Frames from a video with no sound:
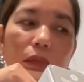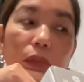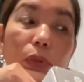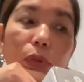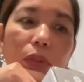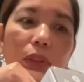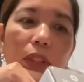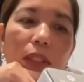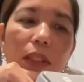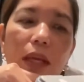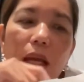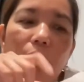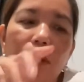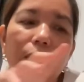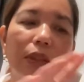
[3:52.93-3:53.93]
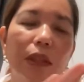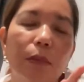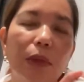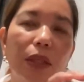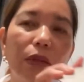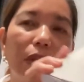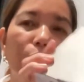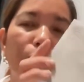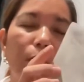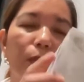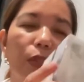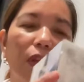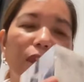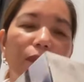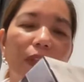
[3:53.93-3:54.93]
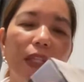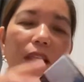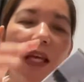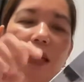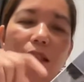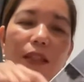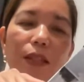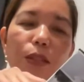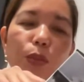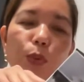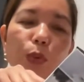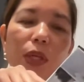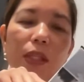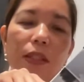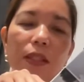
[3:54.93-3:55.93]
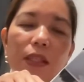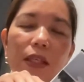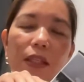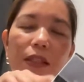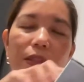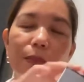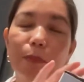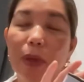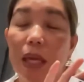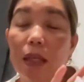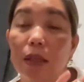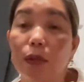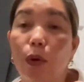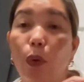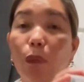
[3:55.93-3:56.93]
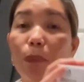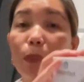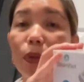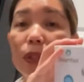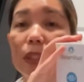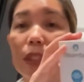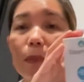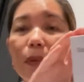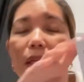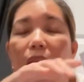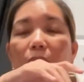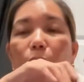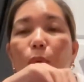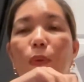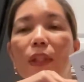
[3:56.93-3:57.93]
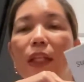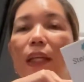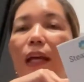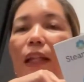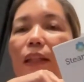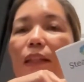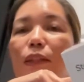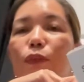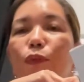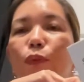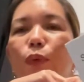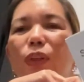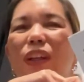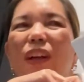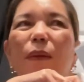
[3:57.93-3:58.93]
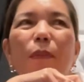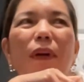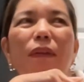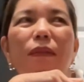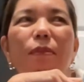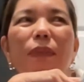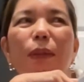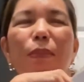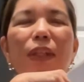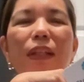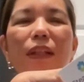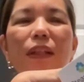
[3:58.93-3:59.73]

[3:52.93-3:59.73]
good in ironing my uniform so i feel like this one is better hopefully but i only got this for about maybe